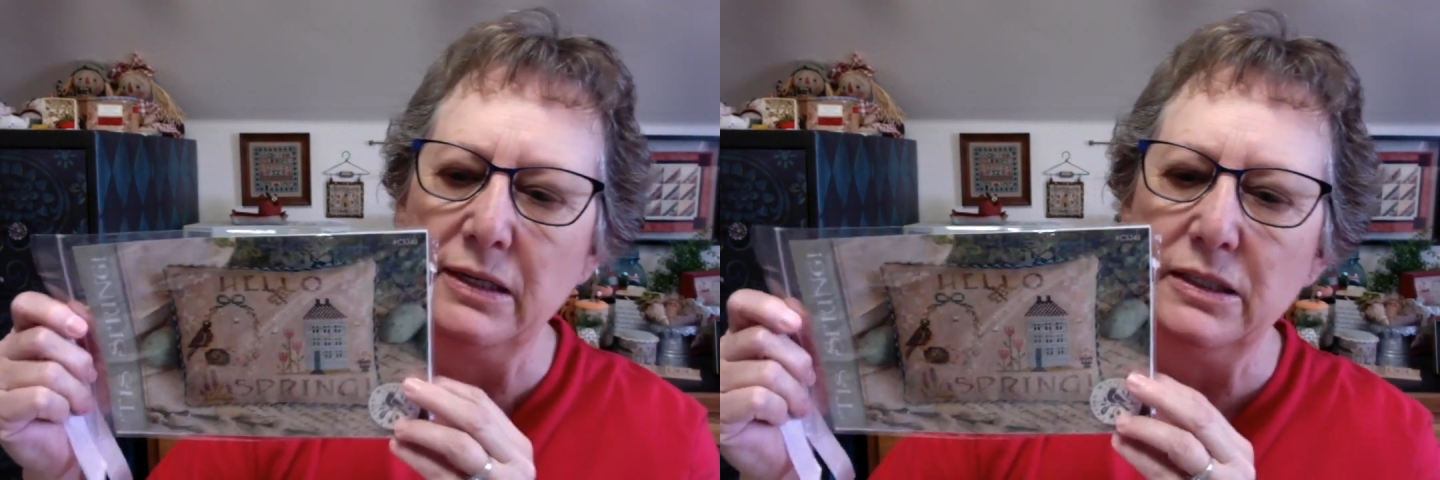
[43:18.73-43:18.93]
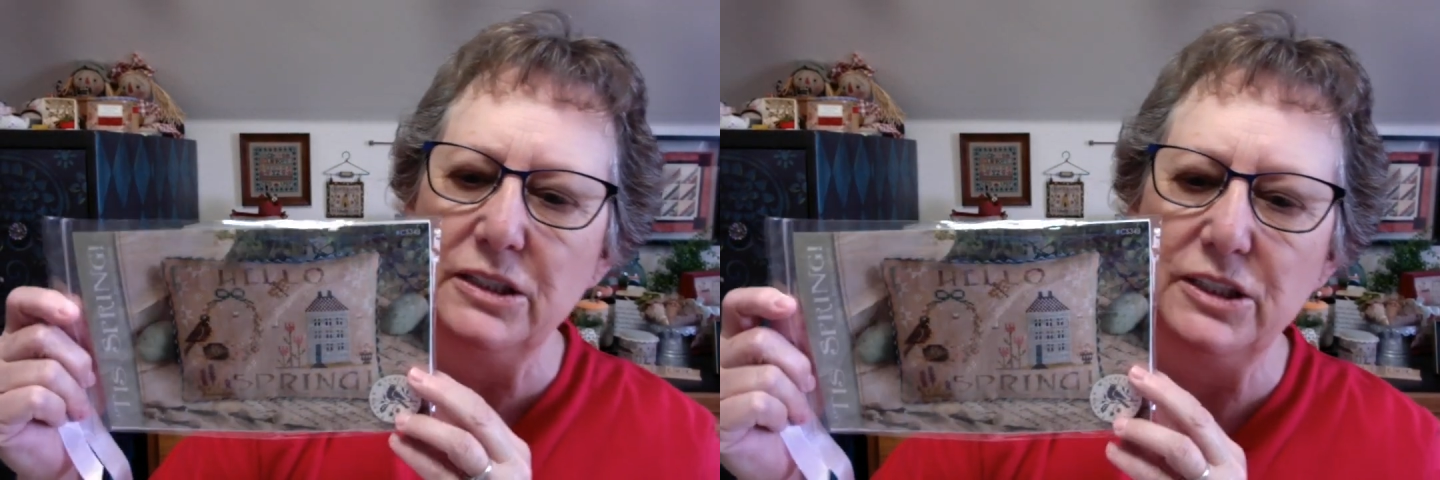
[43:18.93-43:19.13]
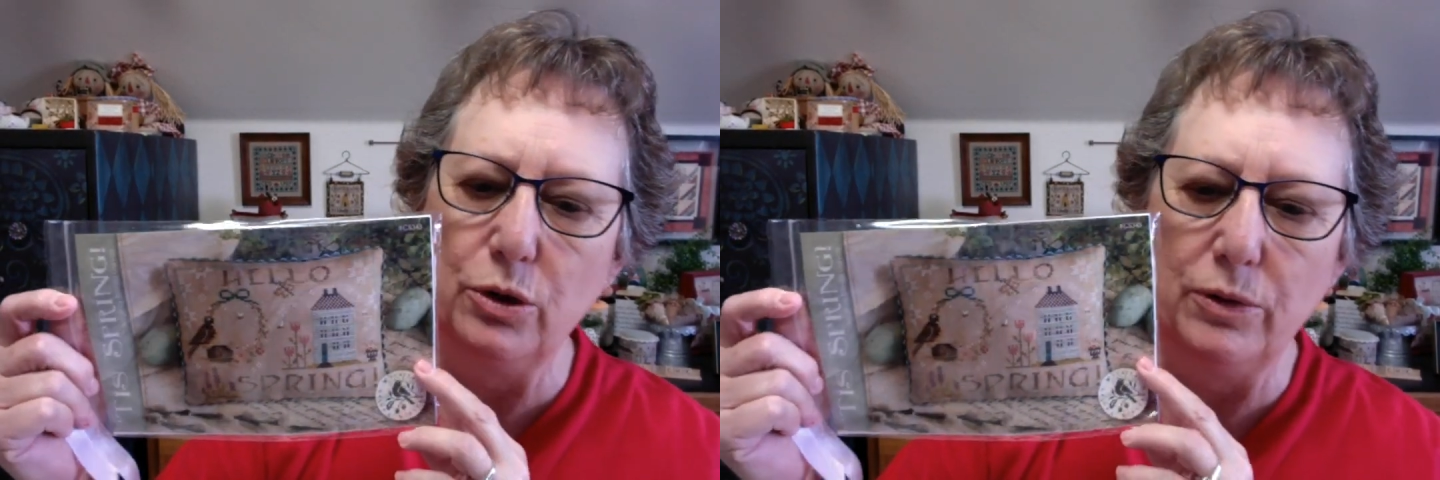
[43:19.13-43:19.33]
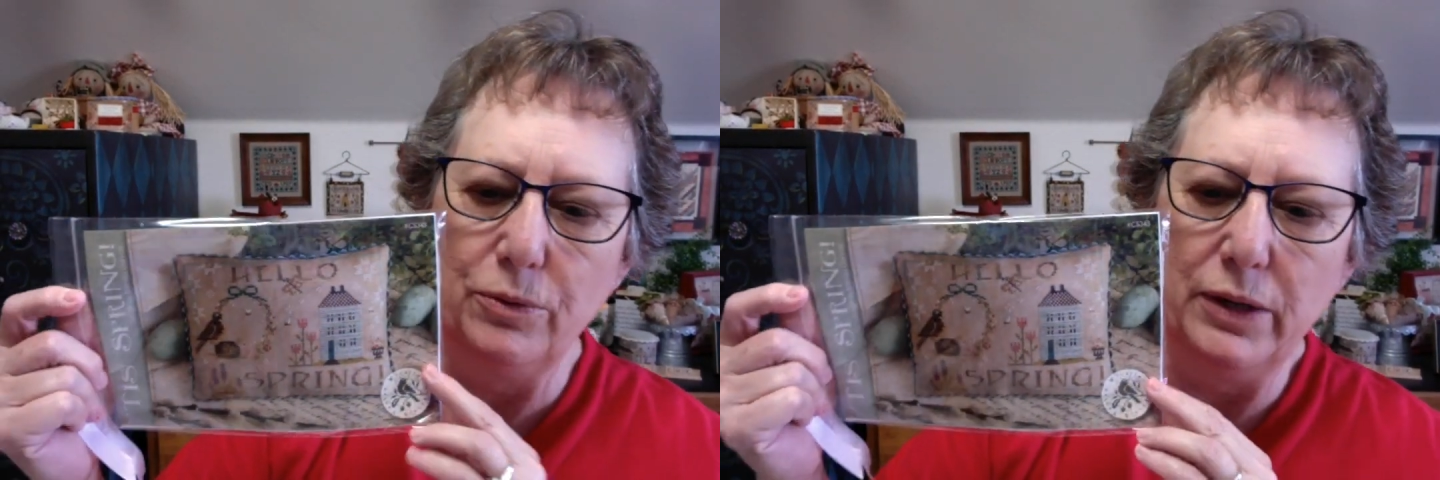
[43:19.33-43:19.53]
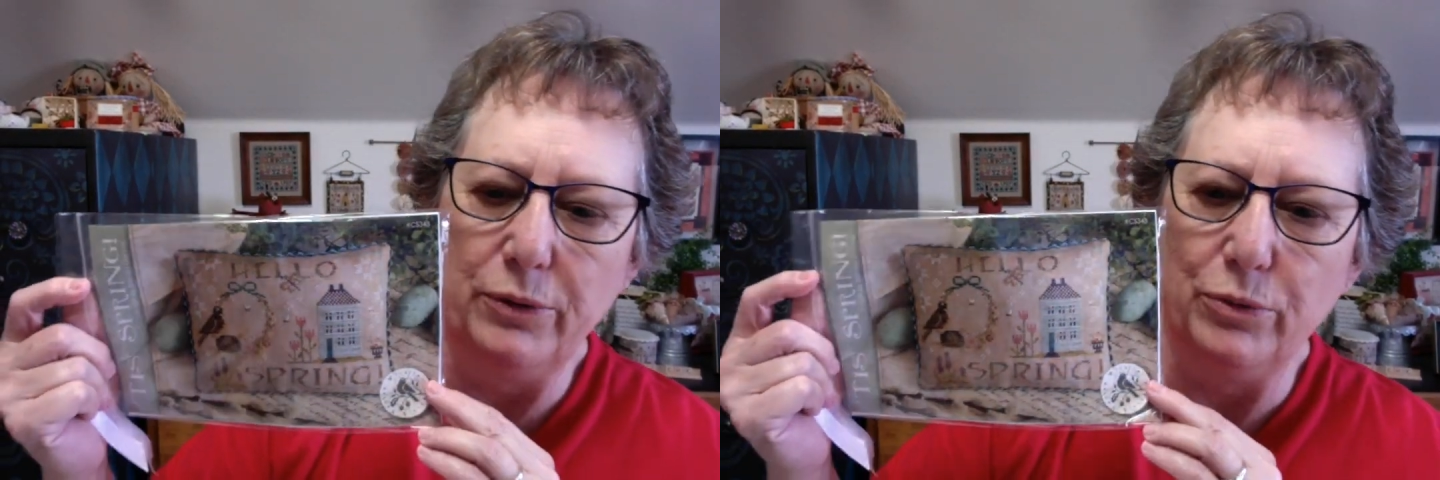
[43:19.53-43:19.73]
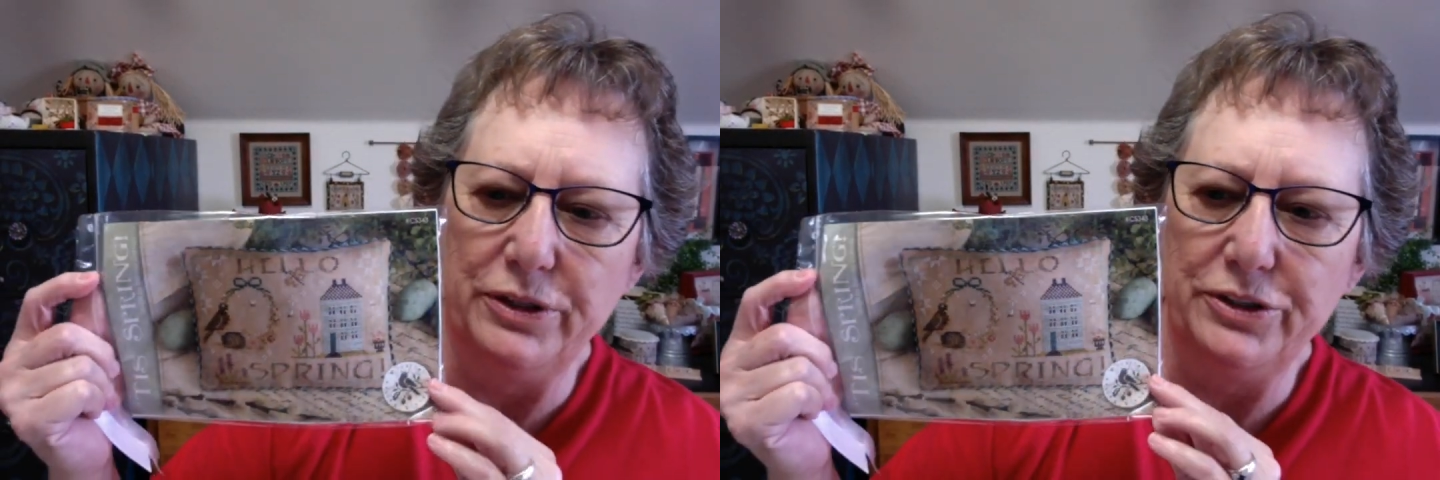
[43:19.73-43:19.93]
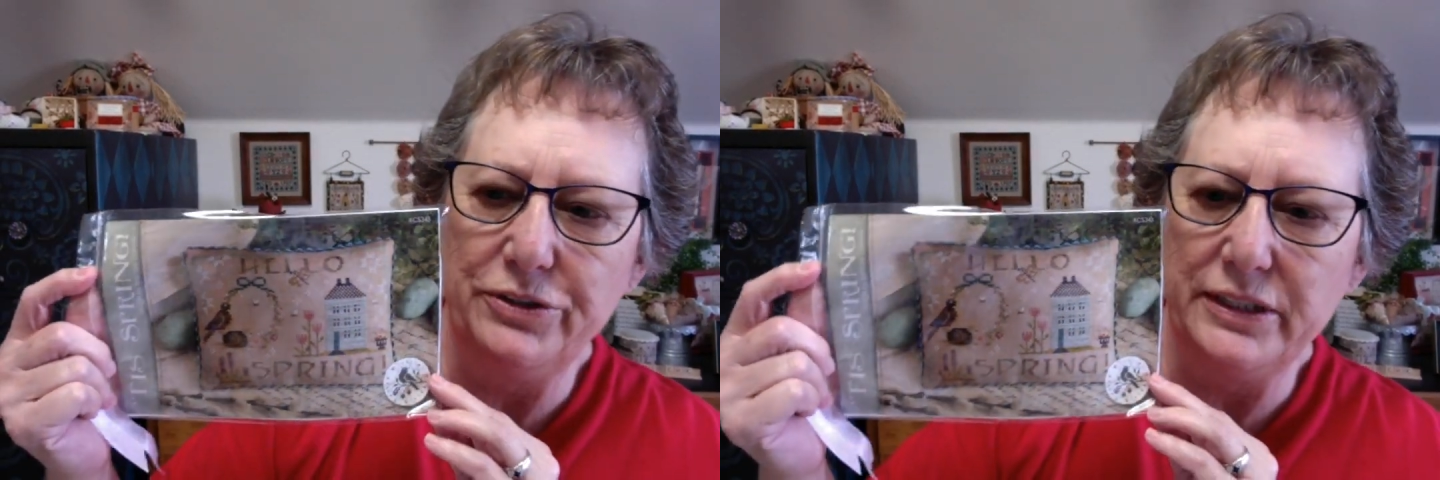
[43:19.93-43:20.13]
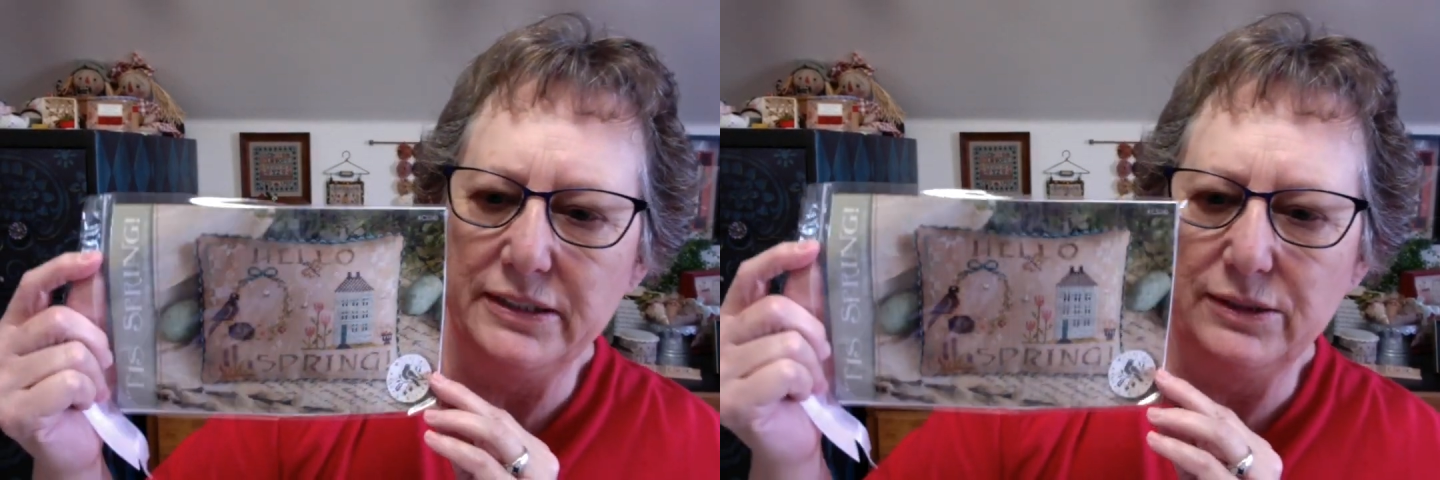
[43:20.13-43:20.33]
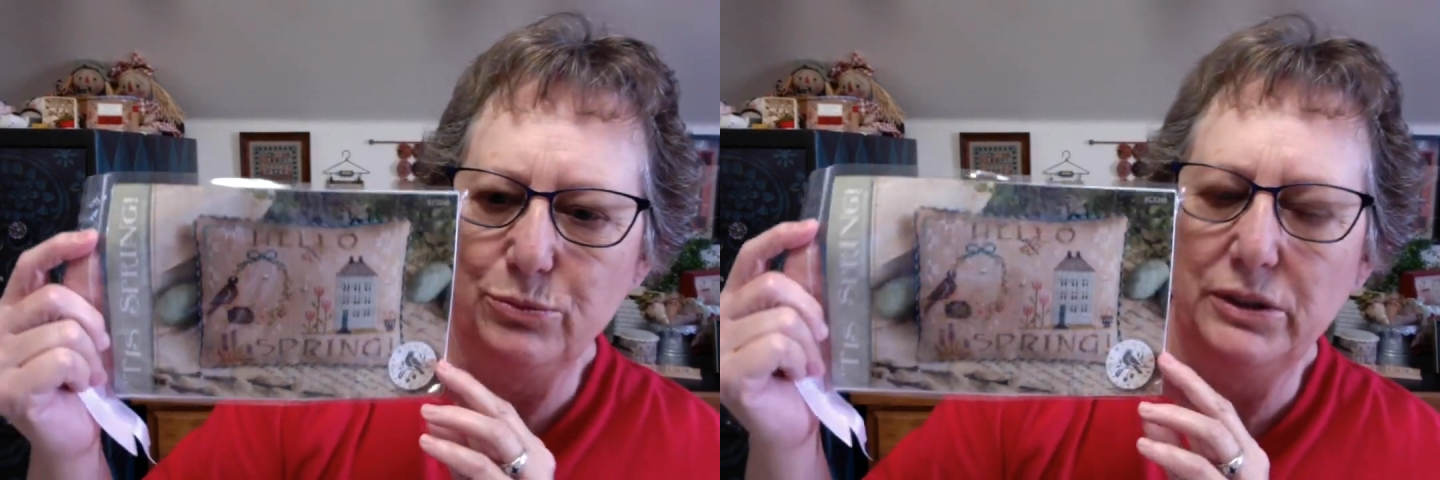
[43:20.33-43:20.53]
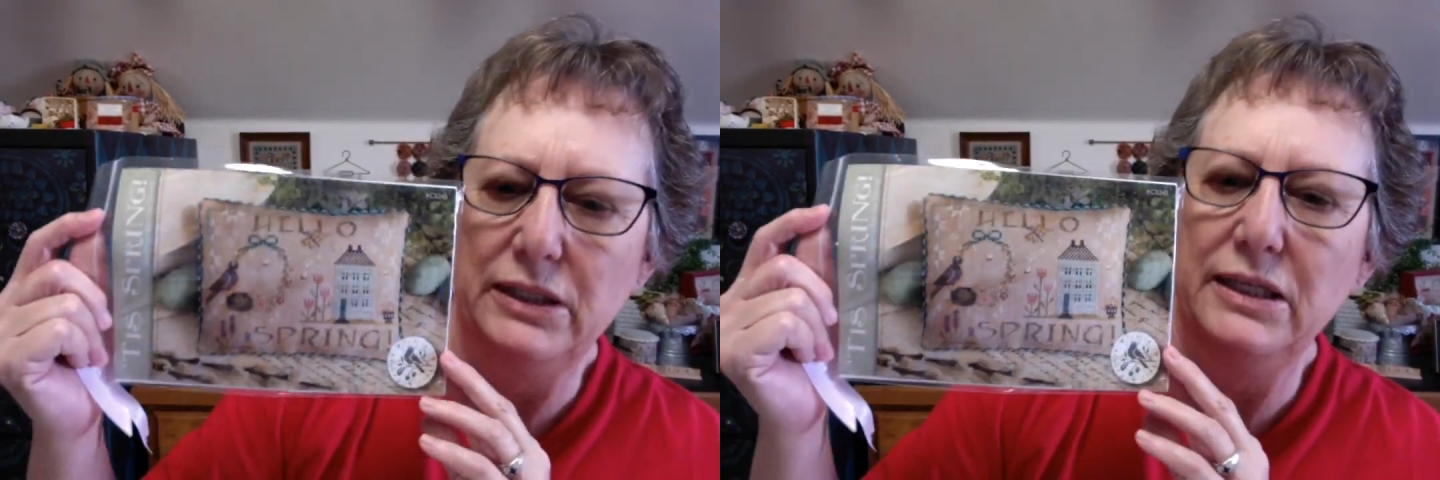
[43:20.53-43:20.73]
So I want to do this
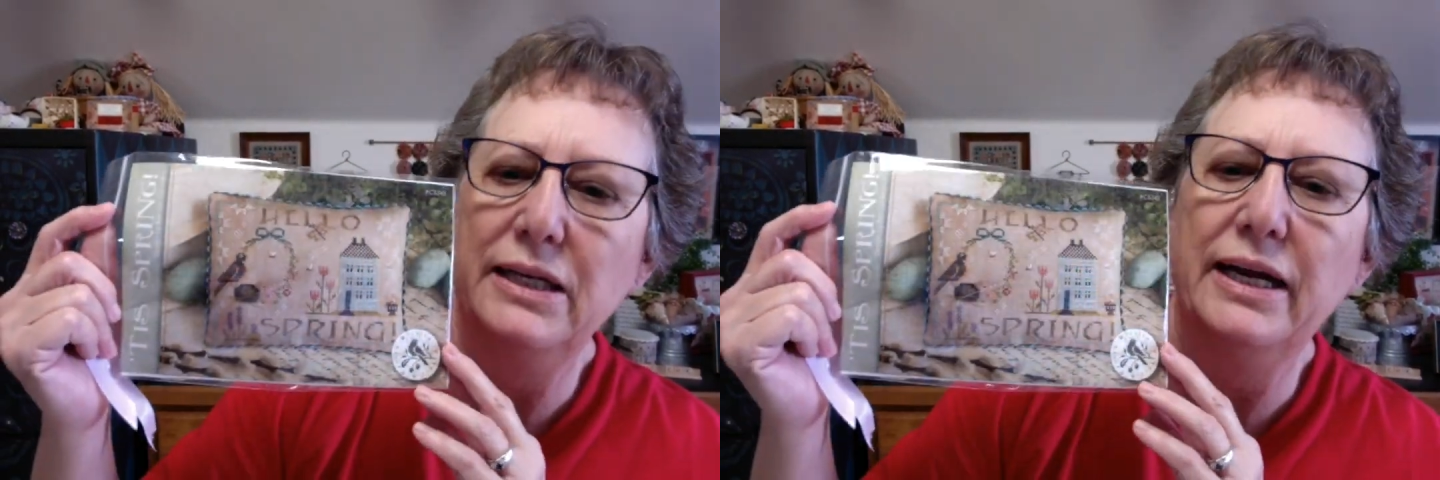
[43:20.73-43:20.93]
one.